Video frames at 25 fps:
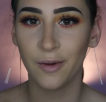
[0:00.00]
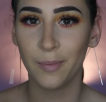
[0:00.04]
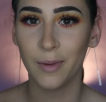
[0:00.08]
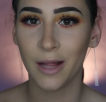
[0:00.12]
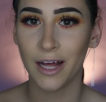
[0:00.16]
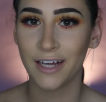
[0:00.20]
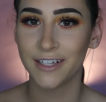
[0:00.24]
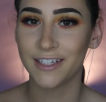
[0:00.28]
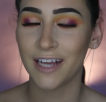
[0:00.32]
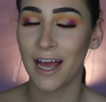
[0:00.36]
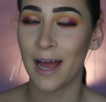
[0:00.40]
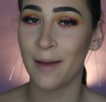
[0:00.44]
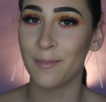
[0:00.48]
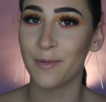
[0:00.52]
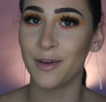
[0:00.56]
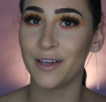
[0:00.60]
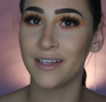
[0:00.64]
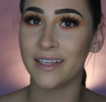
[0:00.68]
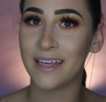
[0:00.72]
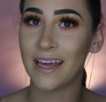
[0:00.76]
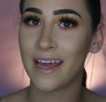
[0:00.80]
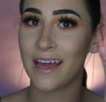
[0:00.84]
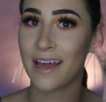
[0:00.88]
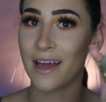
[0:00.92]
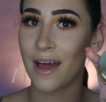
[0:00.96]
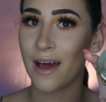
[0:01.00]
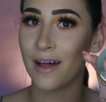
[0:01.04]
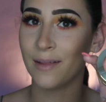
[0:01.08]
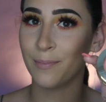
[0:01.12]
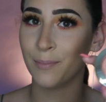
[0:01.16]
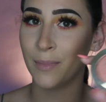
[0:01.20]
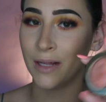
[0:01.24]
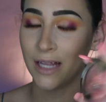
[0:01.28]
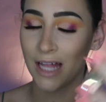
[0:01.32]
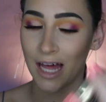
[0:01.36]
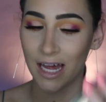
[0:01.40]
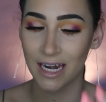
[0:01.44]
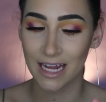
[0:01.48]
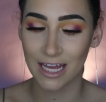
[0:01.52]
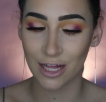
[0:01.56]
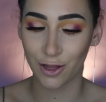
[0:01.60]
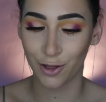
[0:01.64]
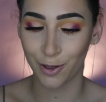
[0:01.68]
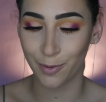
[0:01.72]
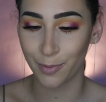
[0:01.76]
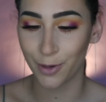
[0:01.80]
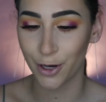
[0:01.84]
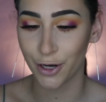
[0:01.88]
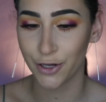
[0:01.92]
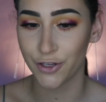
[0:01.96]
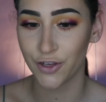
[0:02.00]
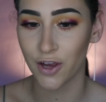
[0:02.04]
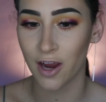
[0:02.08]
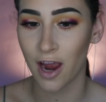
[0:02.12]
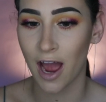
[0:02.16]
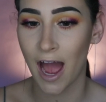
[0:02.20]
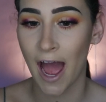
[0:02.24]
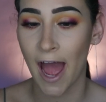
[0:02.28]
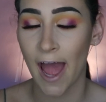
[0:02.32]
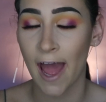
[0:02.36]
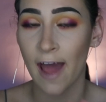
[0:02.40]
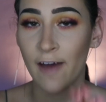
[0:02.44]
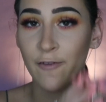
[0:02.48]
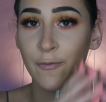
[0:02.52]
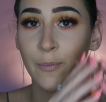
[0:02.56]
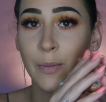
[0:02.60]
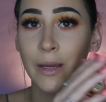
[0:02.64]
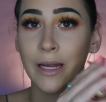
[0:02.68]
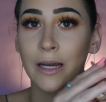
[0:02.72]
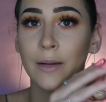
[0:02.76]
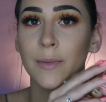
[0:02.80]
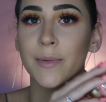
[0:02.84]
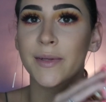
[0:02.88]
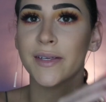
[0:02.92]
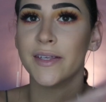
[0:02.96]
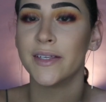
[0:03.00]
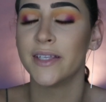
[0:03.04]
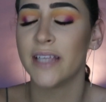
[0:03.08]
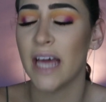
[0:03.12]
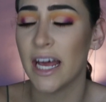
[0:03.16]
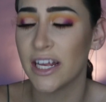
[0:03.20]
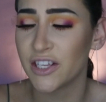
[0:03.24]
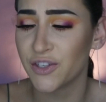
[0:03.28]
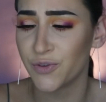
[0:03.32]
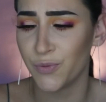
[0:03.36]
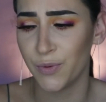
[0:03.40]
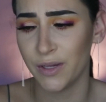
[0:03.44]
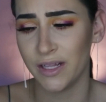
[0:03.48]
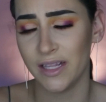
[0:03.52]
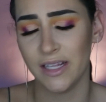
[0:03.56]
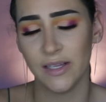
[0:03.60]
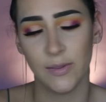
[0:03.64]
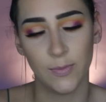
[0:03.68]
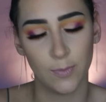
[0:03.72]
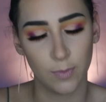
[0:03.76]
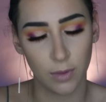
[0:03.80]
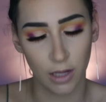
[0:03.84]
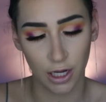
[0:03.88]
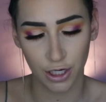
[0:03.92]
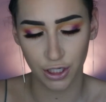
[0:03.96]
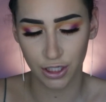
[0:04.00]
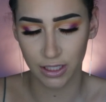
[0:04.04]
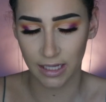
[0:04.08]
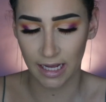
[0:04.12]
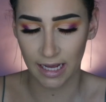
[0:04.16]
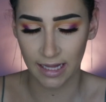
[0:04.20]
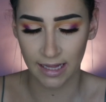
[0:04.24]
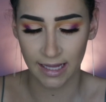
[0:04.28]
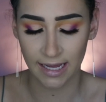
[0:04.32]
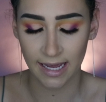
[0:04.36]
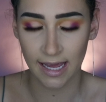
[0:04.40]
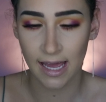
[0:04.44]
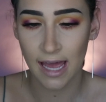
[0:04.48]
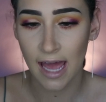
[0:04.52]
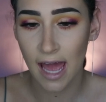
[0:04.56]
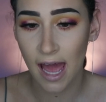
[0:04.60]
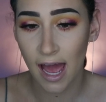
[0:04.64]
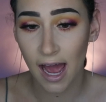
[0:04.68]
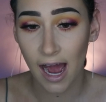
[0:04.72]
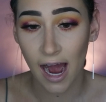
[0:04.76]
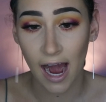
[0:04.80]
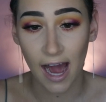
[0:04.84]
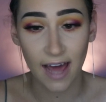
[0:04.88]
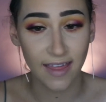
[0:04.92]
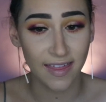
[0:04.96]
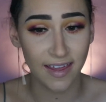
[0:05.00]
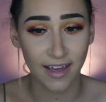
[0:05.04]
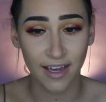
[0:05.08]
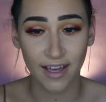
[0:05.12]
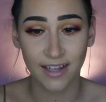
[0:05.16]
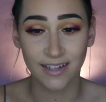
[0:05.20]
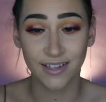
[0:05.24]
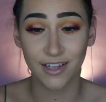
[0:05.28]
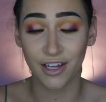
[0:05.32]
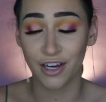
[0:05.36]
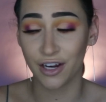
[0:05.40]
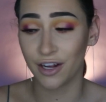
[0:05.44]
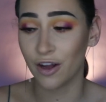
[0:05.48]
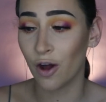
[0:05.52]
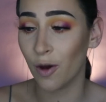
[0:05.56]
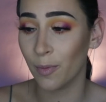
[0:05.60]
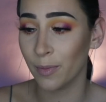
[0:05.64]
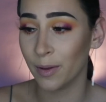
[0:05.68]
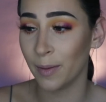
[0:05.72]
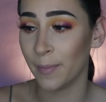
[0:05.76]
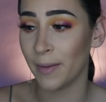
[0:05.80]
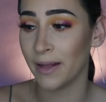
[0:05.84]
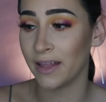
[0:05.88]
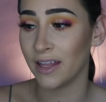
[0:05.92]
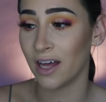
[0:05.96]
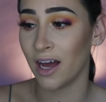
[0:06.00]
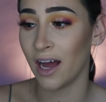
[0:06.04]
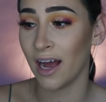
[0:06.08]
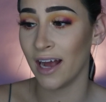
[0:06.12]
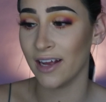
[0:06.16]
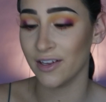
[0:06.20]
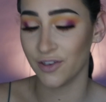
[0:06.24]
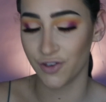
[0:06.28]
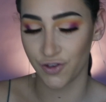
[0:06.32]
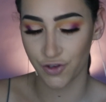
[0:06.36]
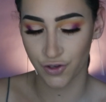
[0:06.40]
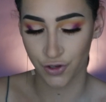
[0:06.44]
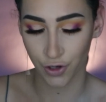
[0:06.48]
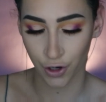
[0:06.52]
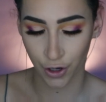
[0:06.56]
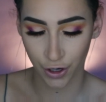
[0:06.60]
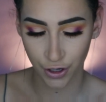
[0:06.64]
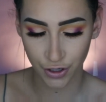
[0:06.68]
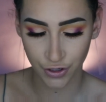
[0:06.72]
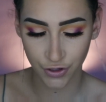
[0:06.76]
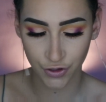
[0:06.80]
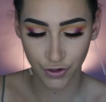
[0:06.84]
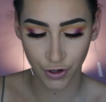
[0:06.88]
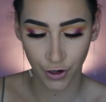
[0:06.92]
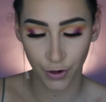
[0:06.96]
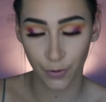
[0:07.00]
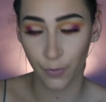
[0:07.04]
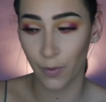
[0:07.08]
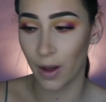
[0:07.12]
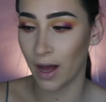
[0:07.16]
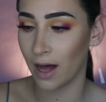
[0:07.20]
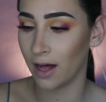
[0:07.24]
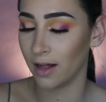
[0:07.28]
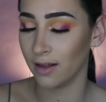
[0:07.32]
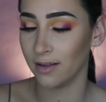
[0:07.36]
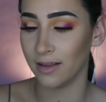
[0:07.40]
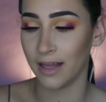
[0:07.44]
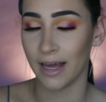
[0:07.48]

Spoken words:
For blush, I'm using Milani Luminoso. I have been obsessed with this blush lately. I think it's going to complement the eyes so, so well.